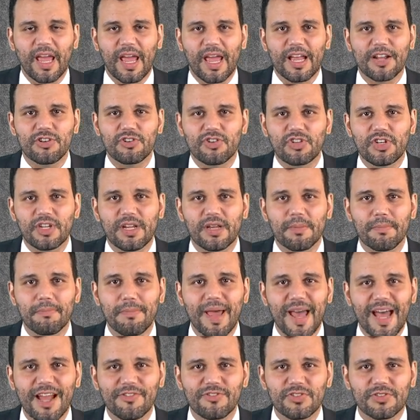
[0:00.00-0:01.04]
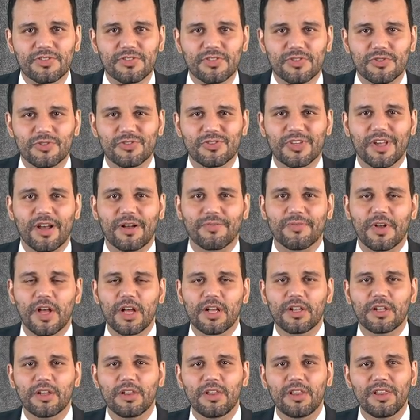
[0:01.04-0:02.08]
and she imagines herself
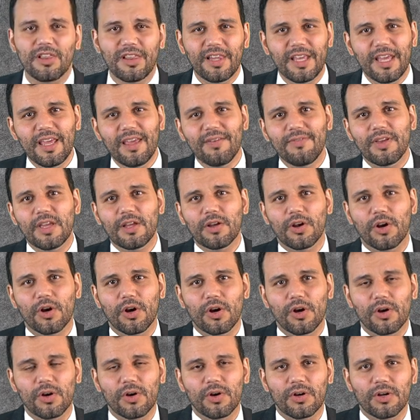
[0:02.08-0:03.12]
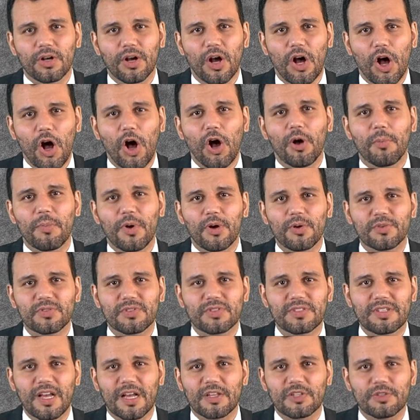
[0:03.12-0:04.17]
leaving her
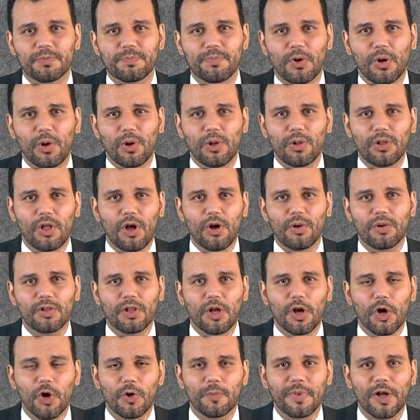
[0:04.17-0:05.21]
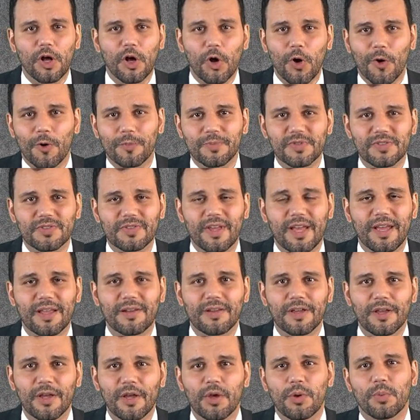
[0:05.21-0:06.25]
almost Dust Bowl Oklahoma
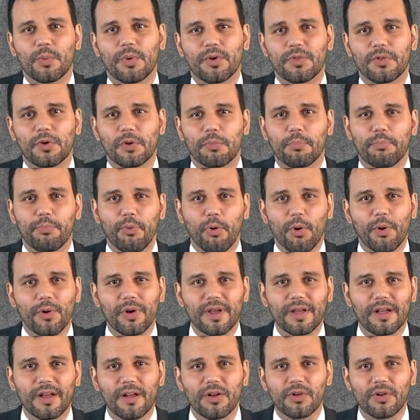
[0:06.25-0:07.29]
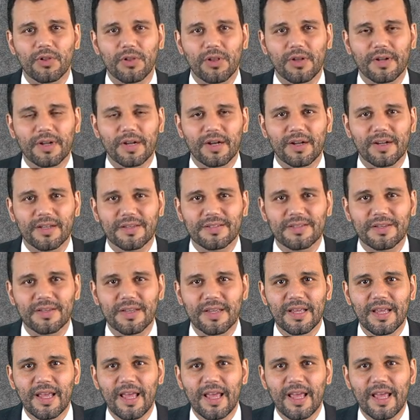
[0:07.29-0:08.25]
homestead with her boring uncle and aunt